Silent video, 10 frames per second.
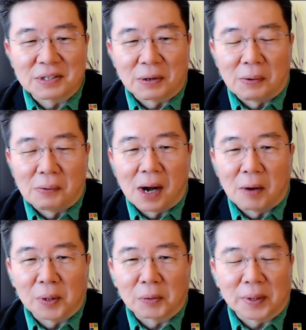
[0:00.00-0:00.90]
So
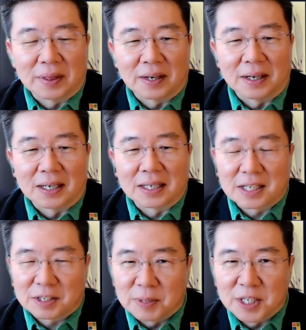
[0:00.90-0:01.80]
I work with
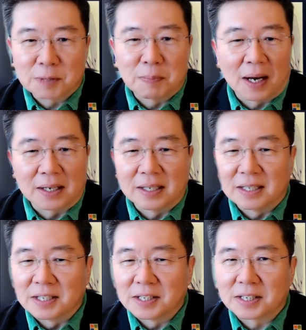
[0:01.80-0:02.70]
customers,
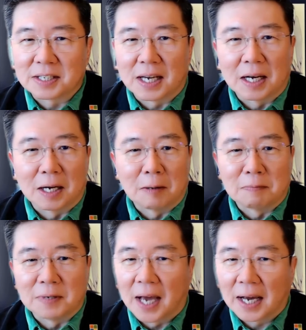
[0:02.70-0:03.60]
partners,
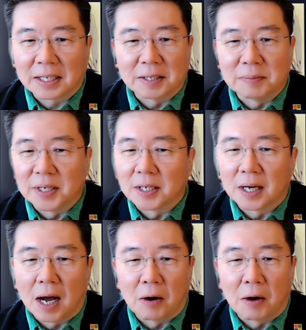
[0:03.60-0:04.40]
the academia,